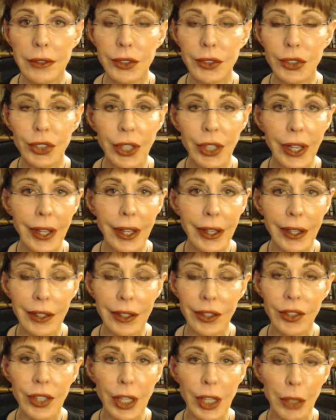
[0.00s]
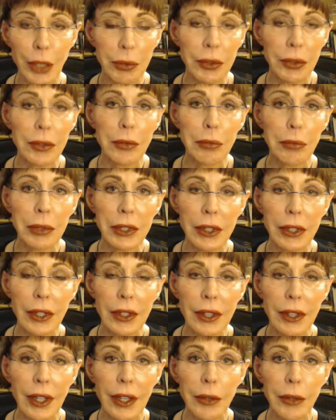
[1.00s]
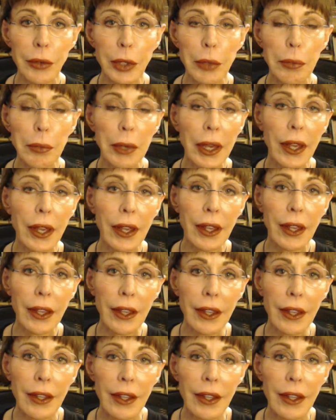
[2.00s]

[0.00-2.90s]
check at the table, but that they repay